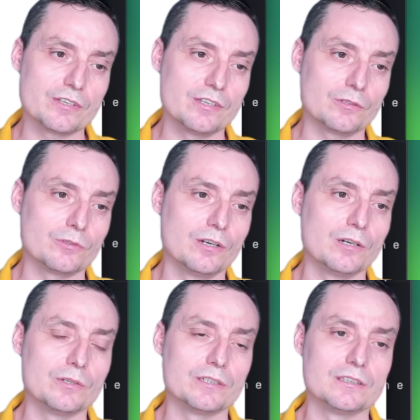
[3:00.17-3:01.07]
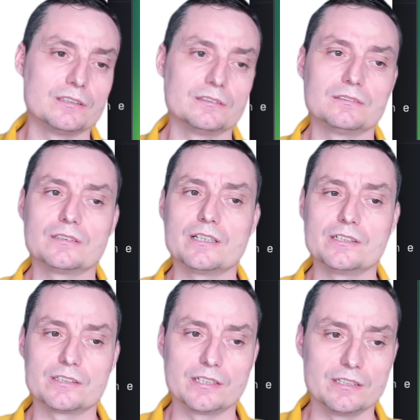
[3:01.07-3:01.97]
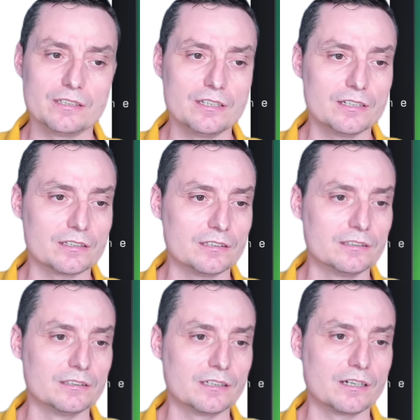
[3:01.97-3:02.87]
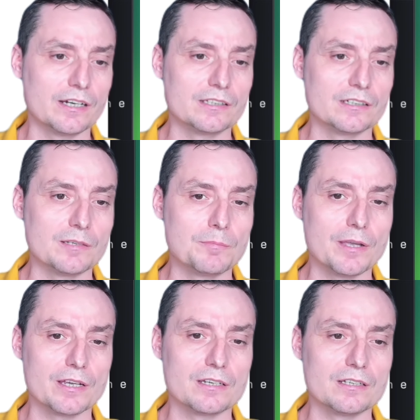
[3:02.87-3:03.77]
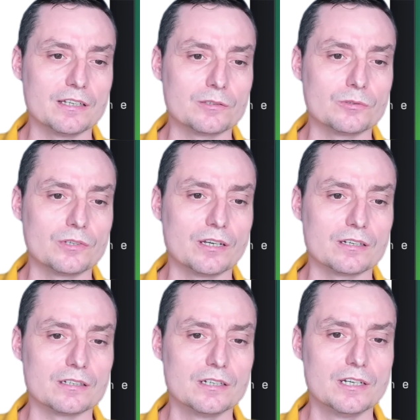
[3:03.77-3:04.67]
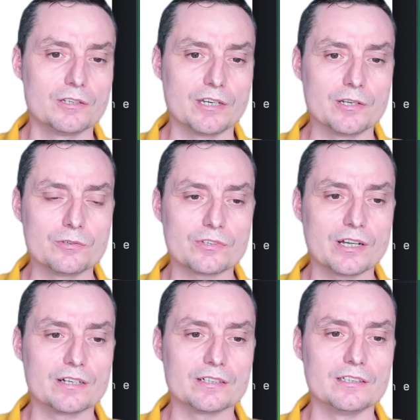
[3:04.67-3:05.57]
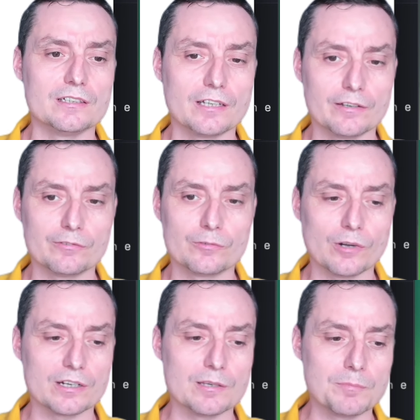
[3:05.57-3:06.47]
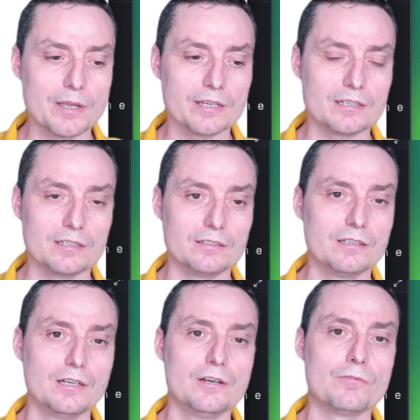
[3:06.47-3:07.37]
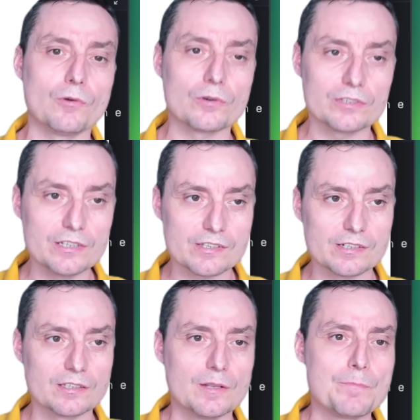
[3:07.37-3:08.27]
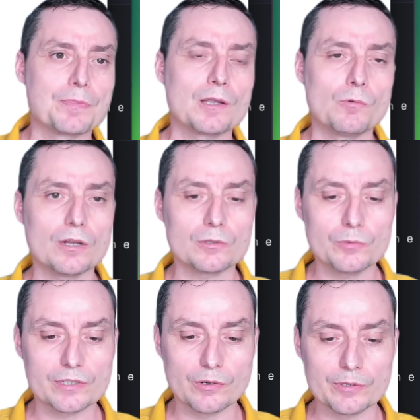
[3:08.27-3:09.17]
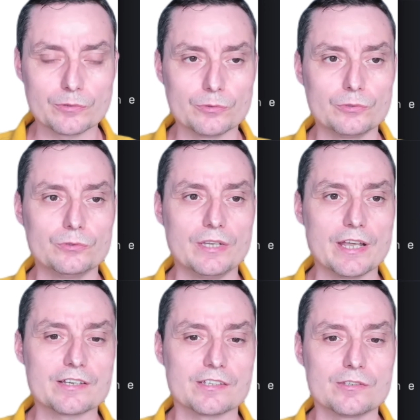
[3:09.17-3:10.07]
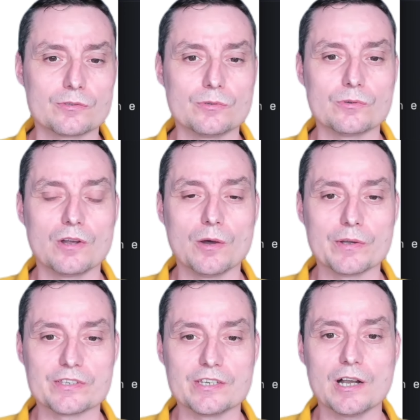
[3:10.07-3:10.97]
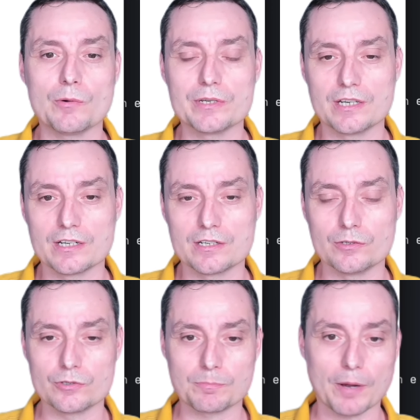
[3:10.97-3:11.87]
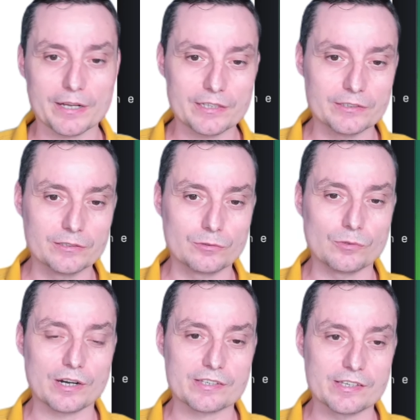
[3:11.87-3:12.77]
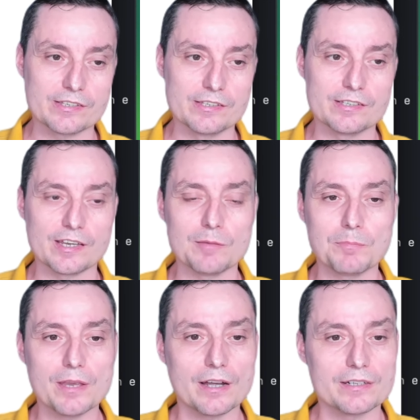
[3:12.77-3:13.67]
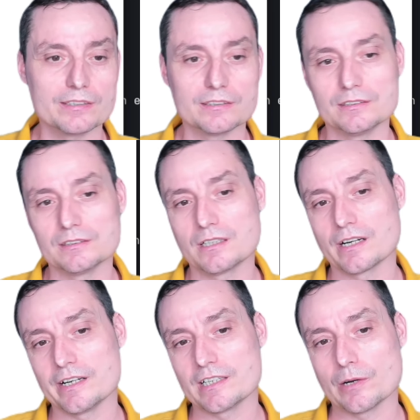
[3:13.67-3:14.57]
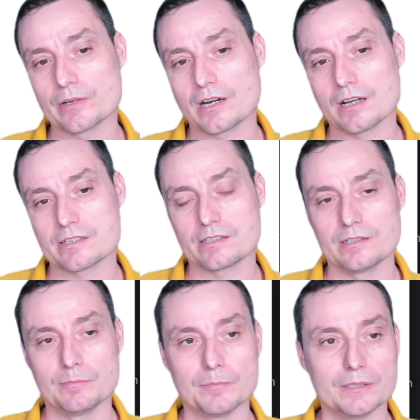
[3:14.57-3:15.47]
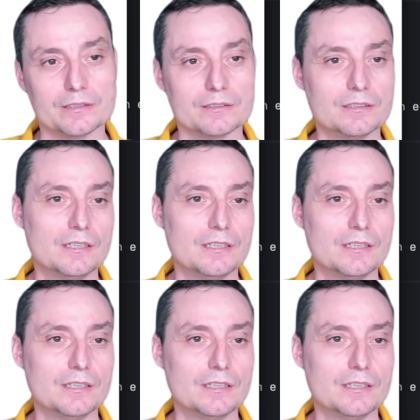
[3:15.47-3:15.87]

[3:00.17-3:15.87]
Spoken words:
need to go and register in here and create an API key that you can use. I already have one API key for this, and what we're going to do next is to go and see how we can use Python to access this API and create our custom